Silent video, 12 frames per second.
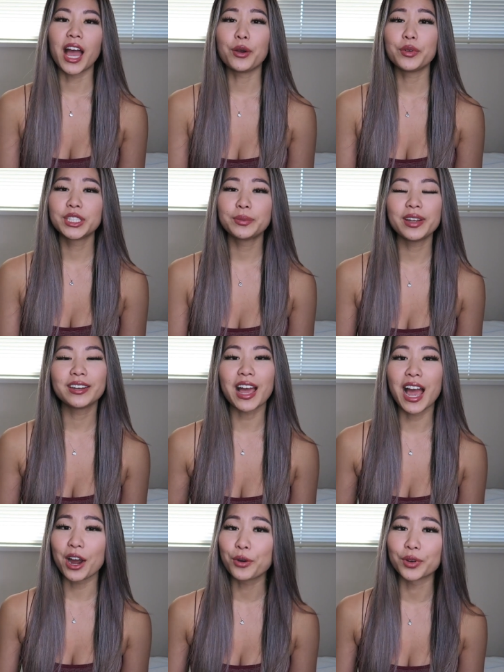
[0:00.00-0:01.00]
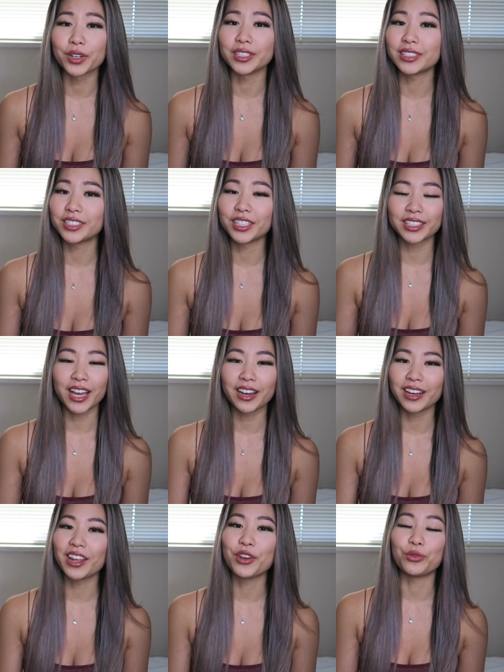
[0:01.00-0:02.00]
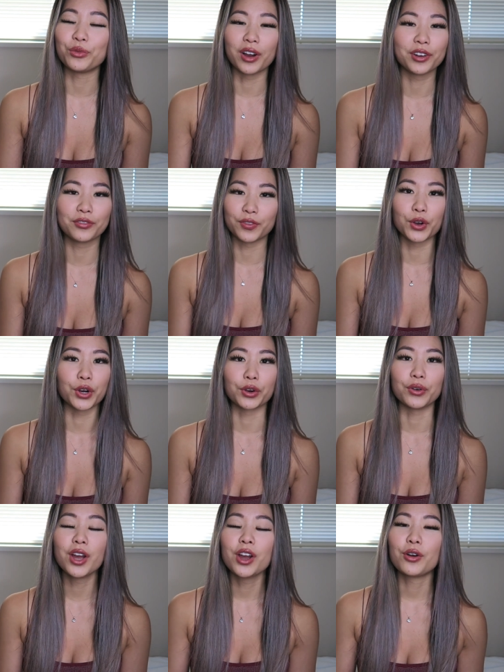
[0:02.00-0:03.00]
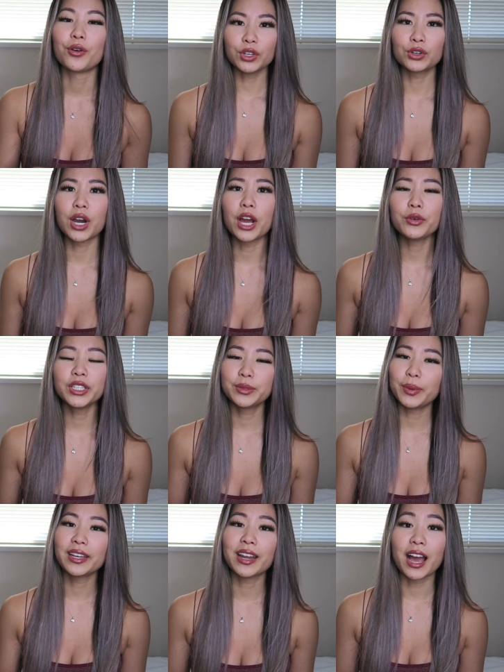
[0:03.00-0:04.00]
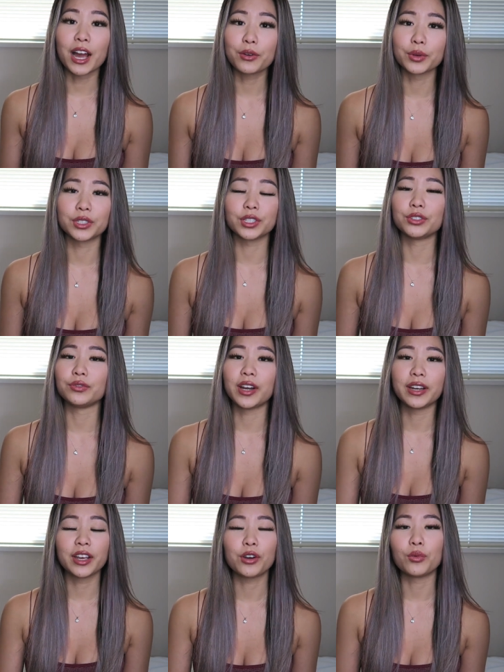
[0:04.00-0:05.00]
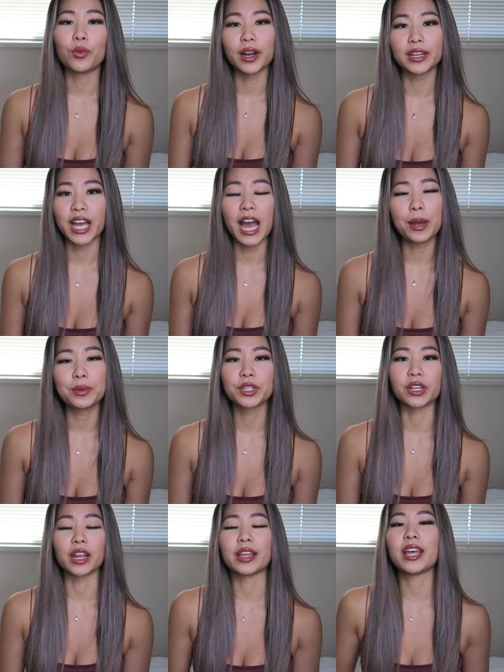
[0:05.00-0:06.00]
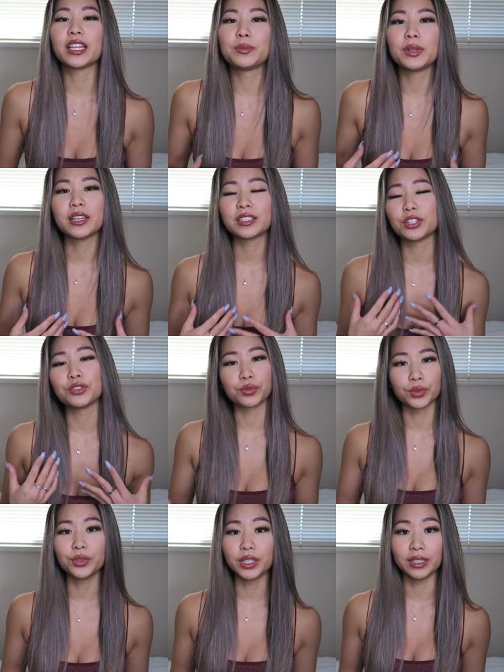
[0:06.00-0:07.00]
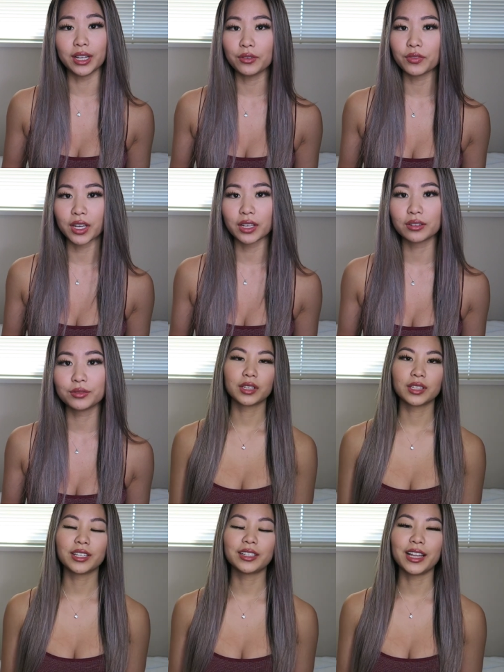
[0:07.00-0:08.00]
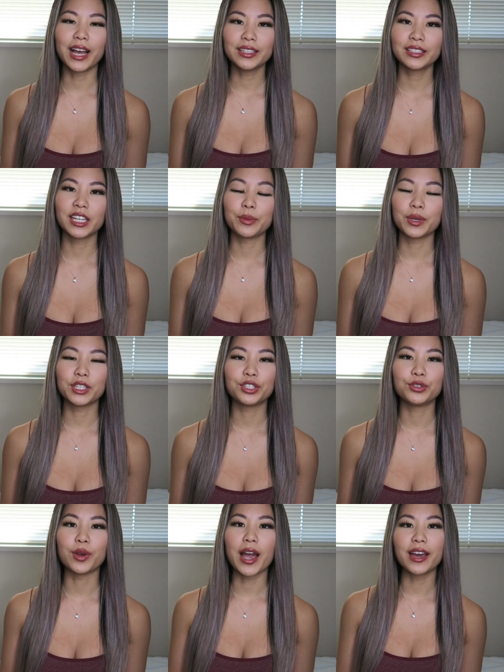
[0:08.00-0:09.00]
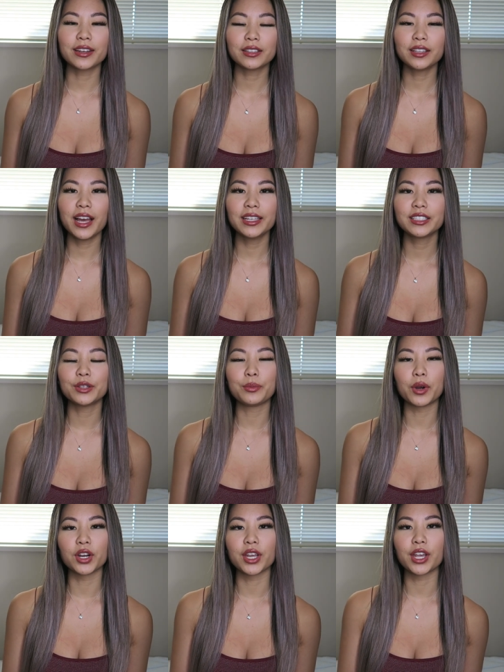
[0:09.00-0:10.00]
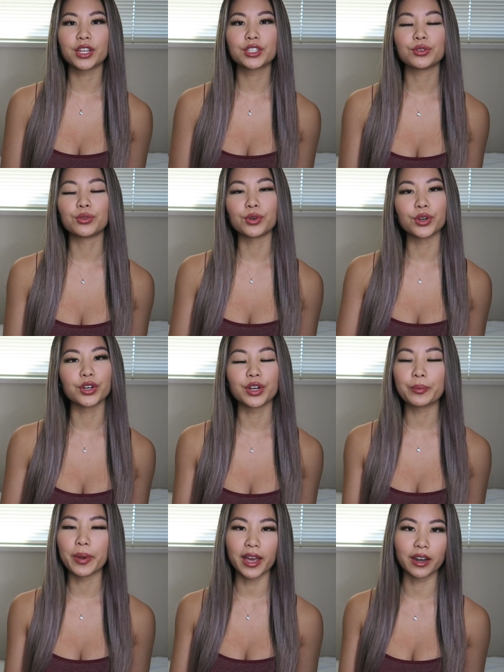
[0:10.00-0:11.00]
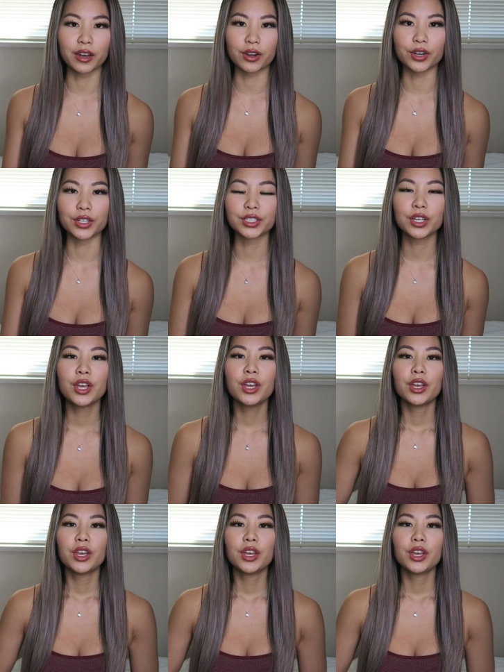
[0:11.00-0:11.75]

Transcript: I would spend hours just editing one photo or I would spend hours just writing out one caption and that's because I truly love it. The last tip is to analyze the market or your competitors.